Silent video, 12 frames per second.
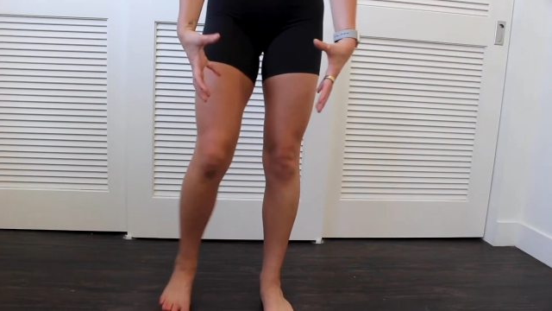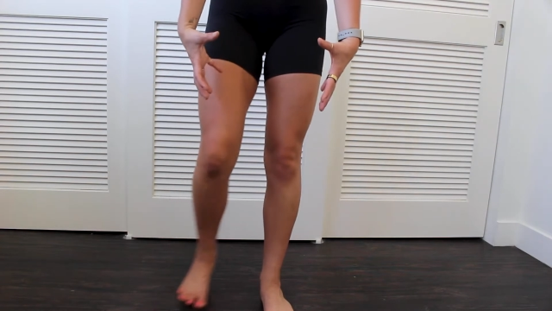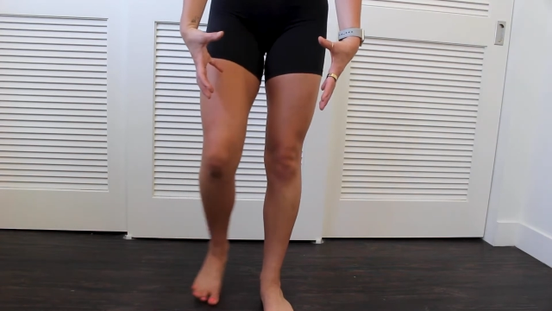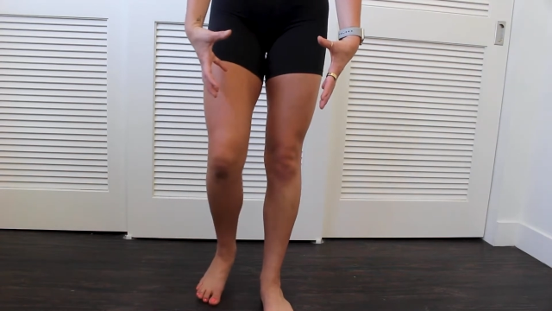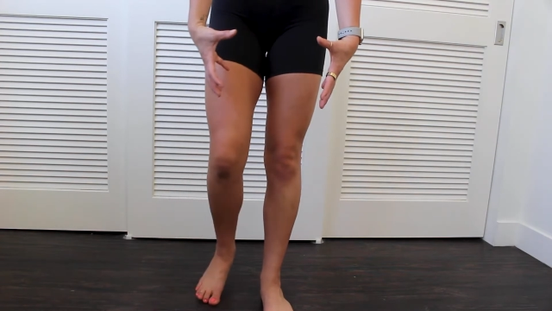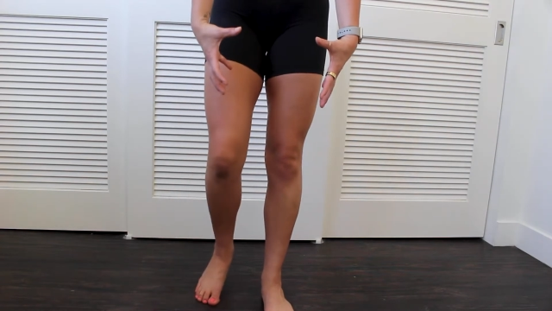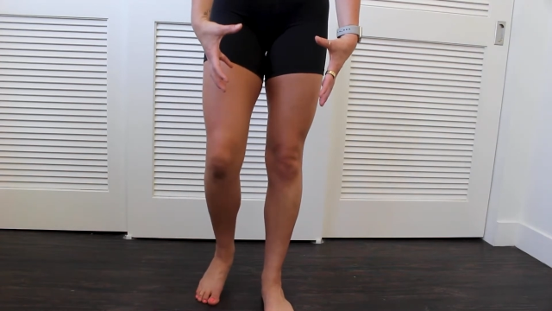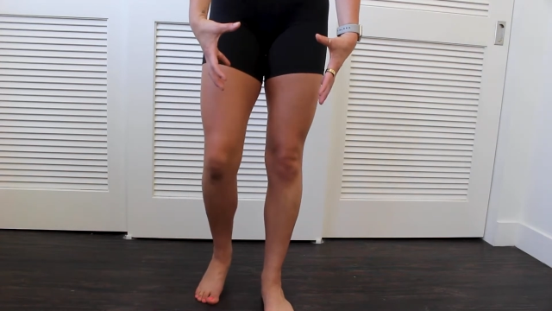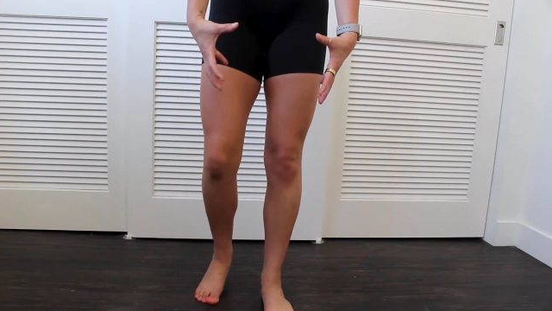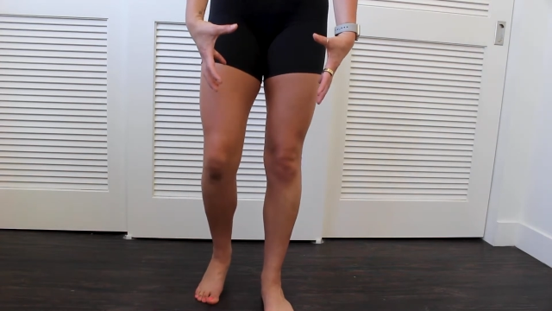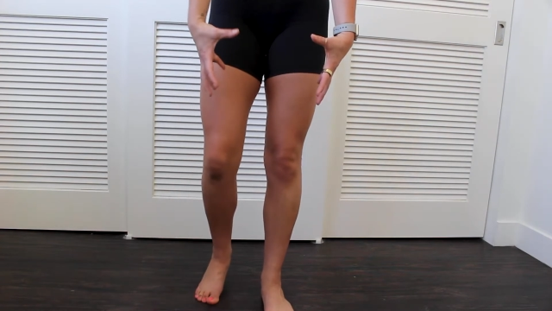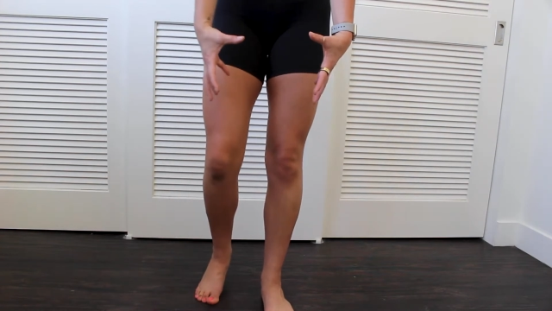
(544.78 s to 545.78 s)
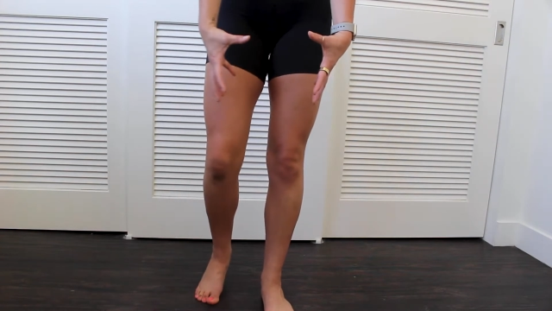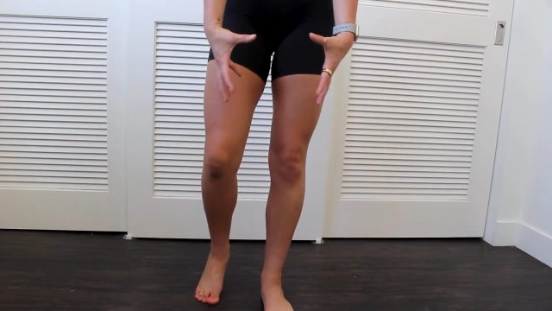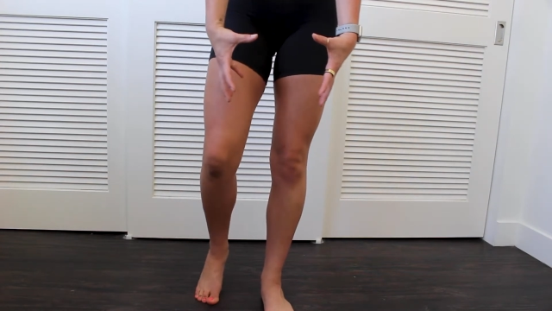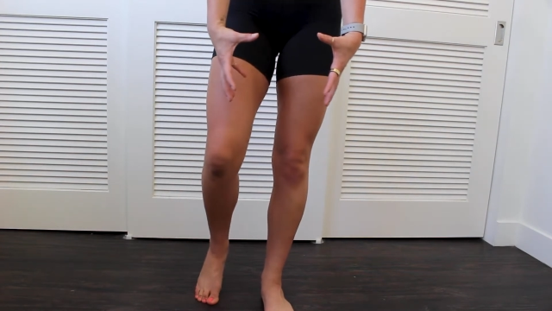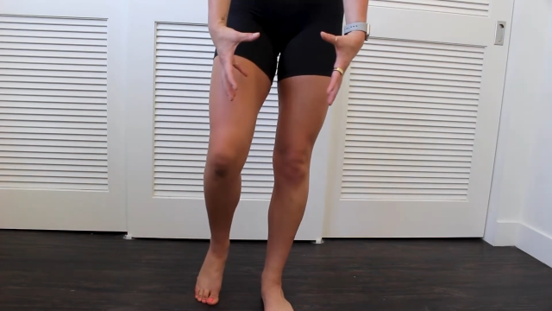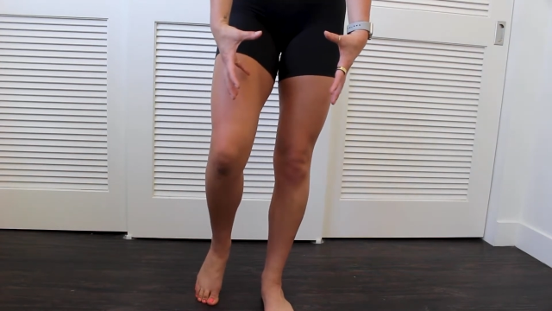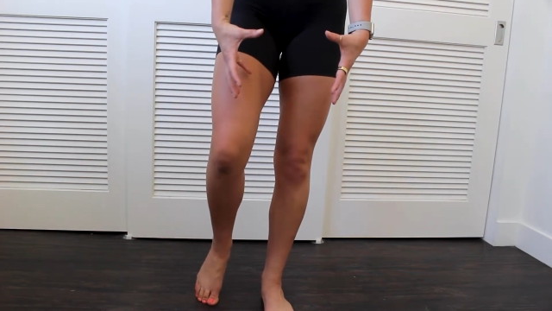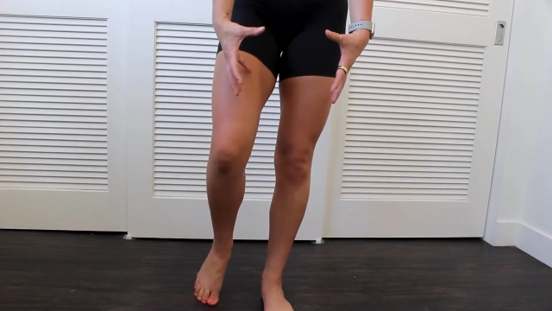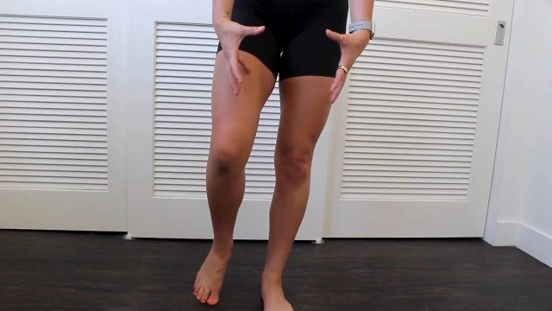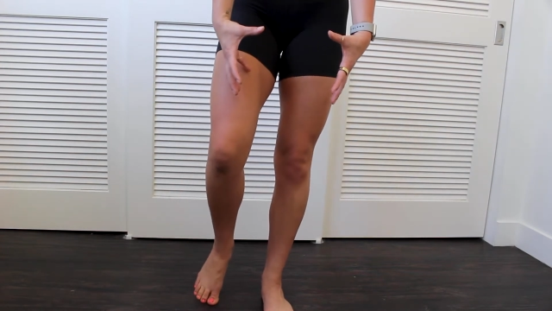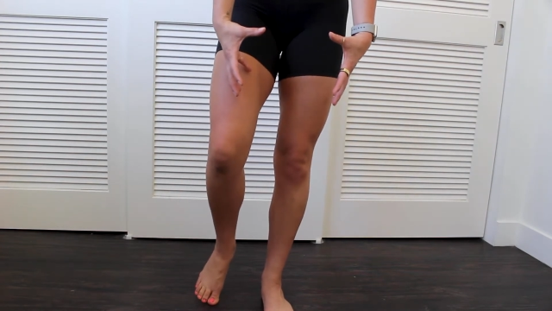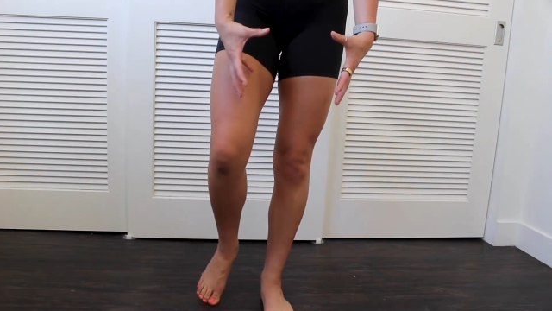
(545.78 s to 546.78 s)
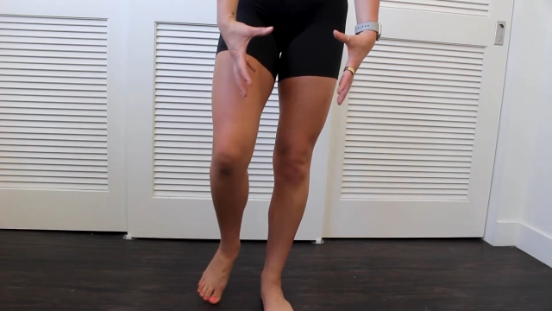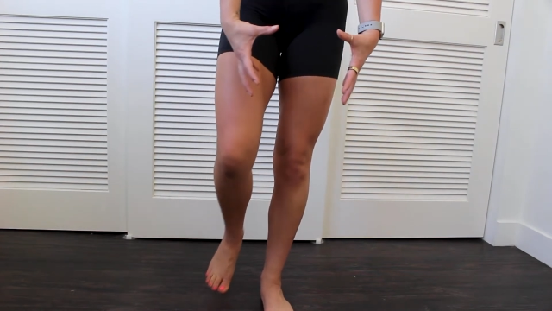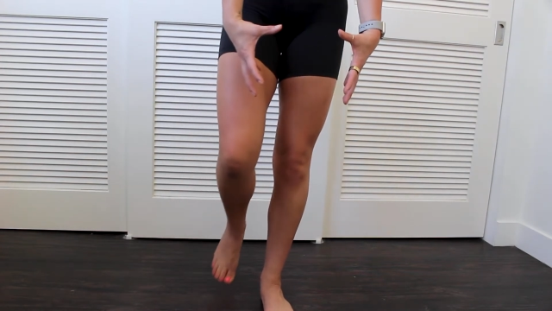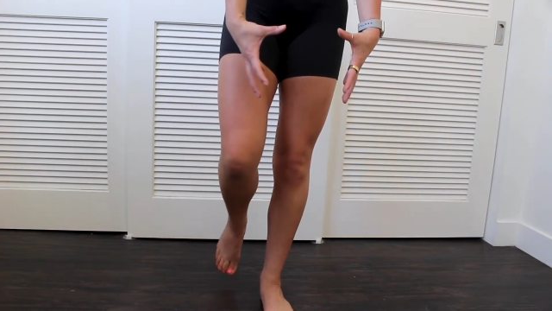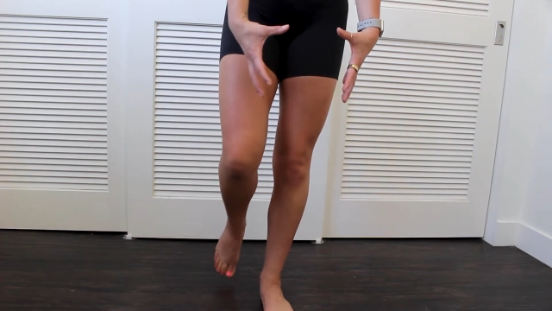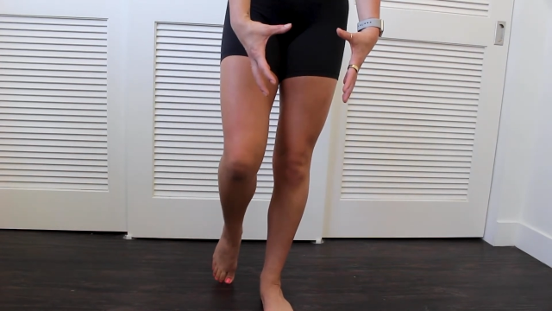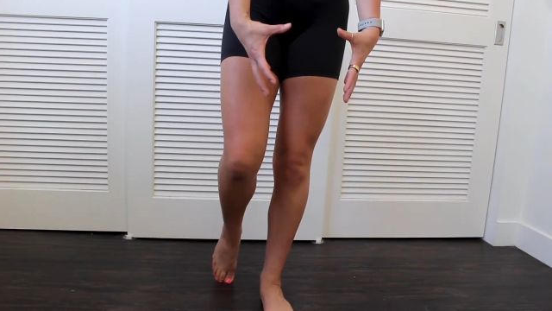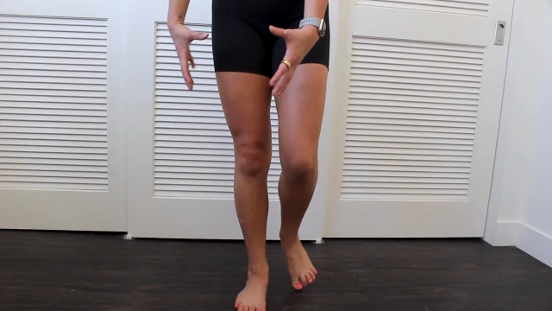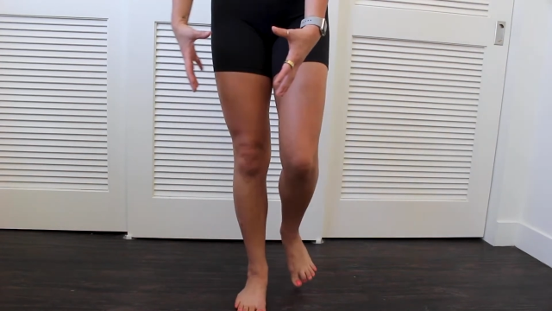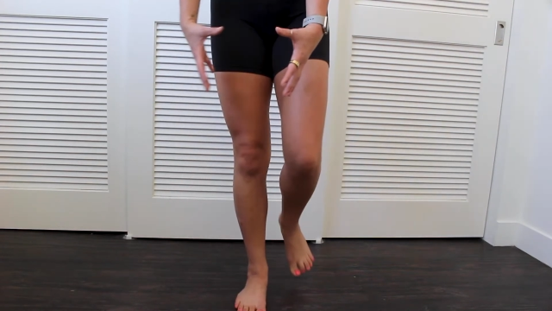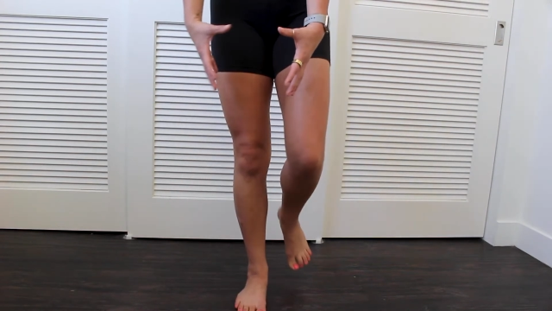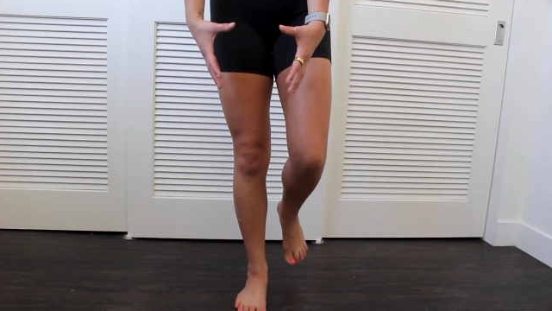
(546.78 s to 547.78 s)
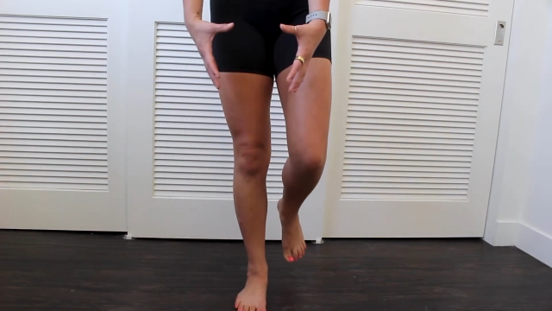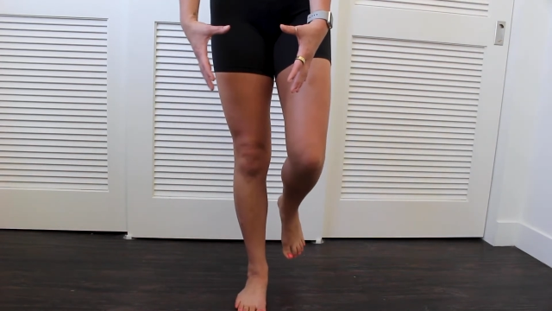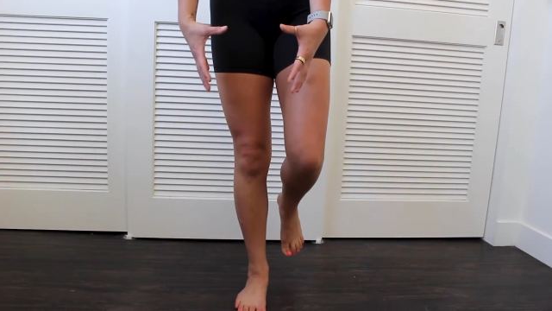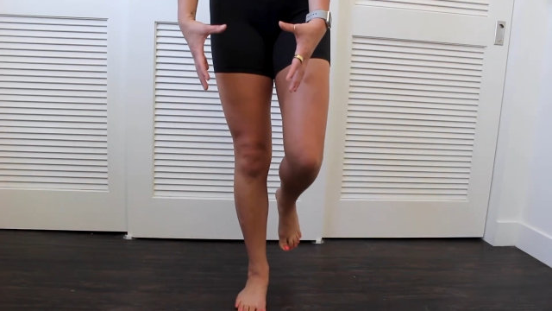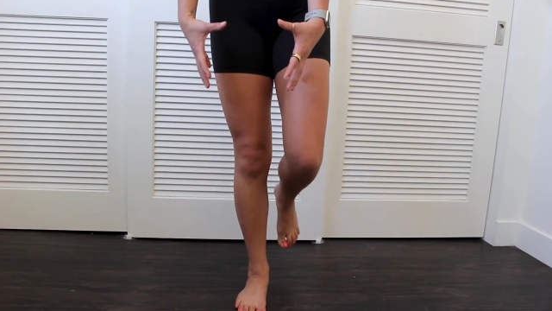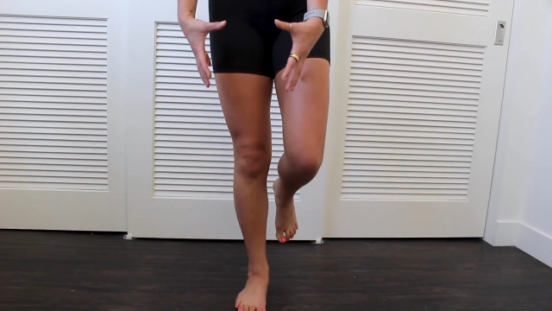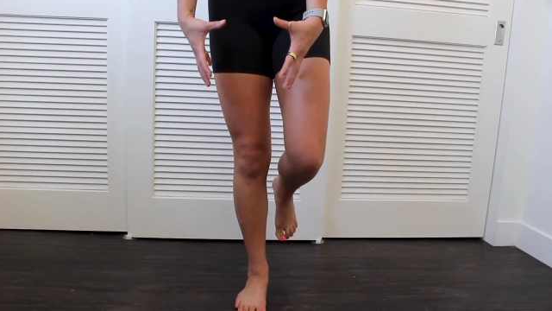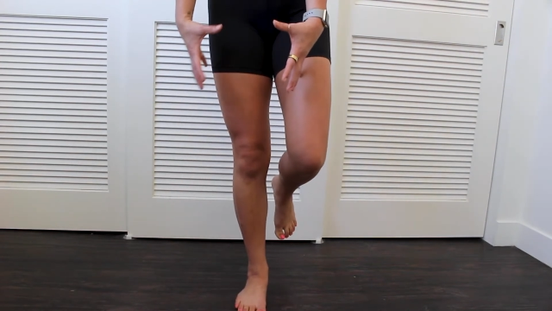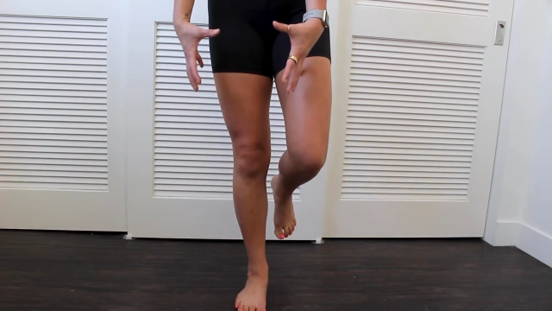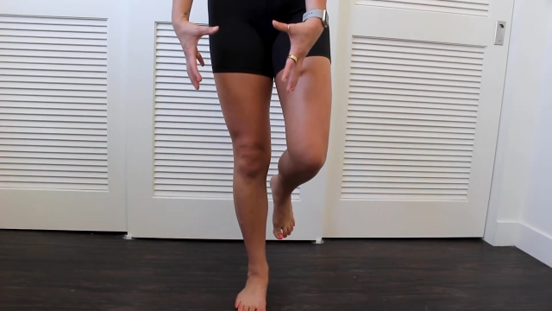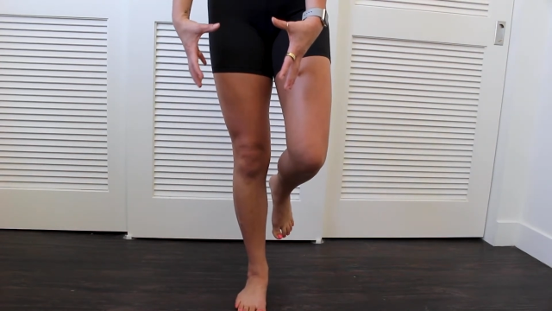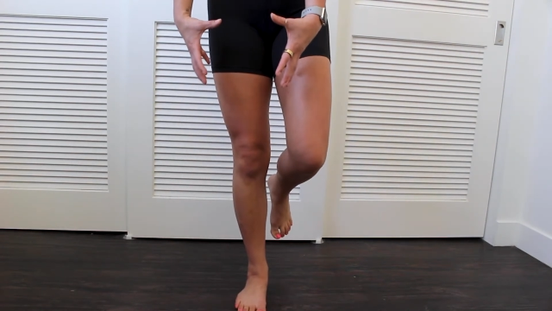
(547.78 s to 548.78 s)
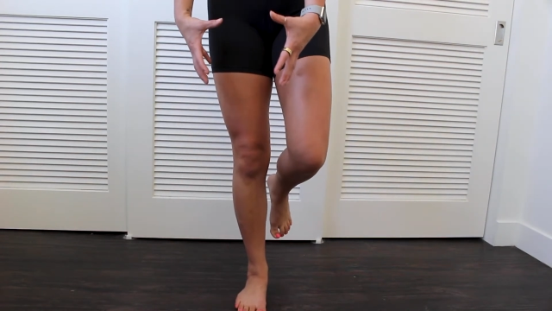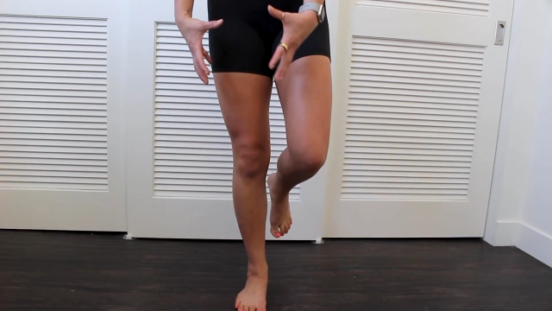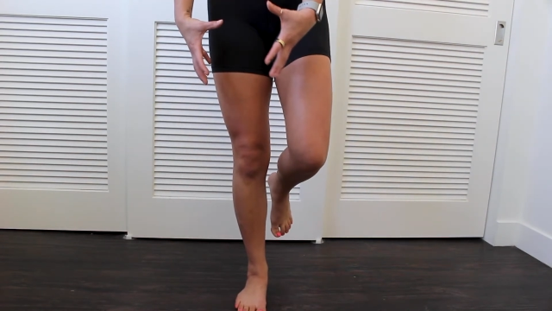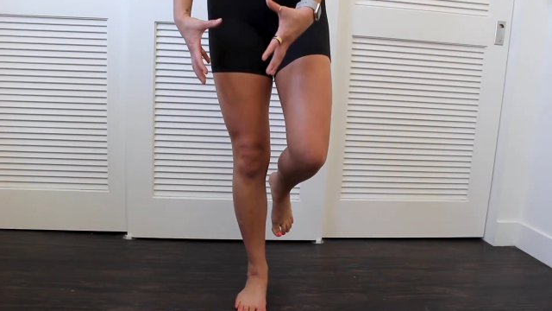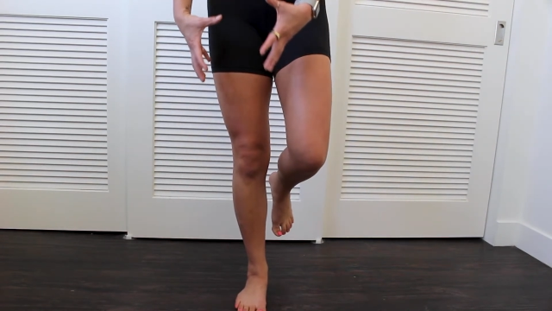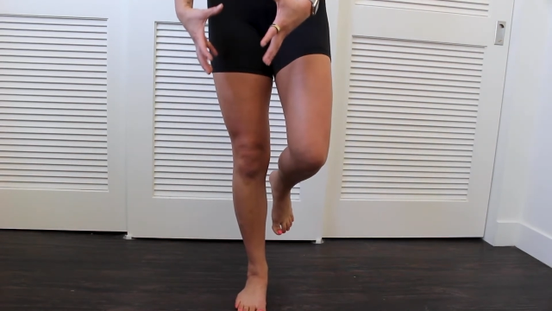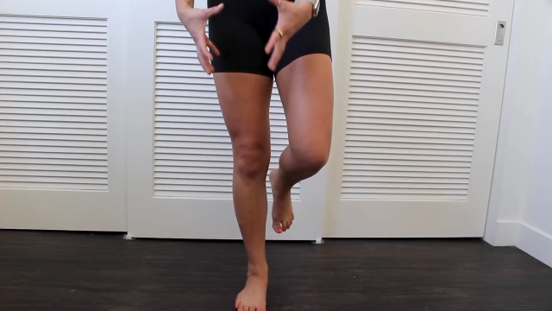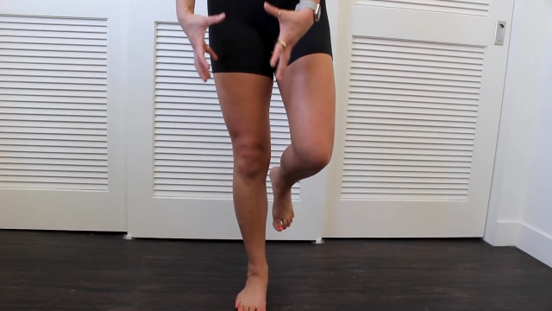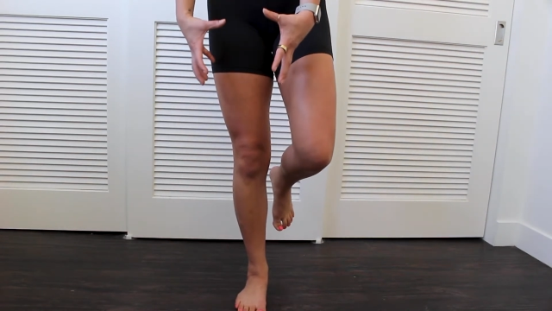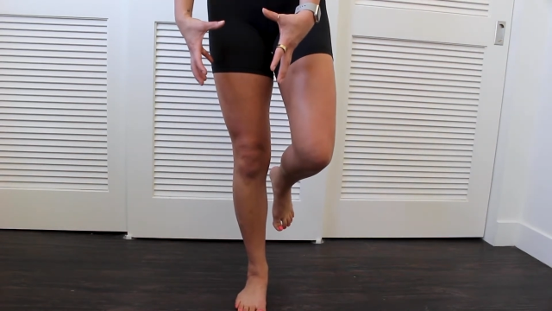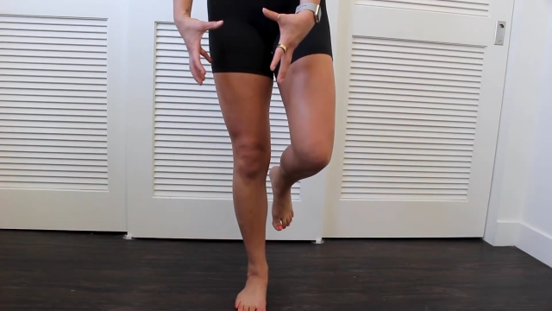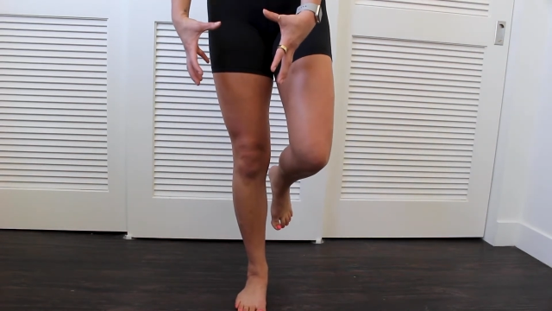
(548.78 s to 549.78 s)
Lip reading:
[unreadable: no face in view]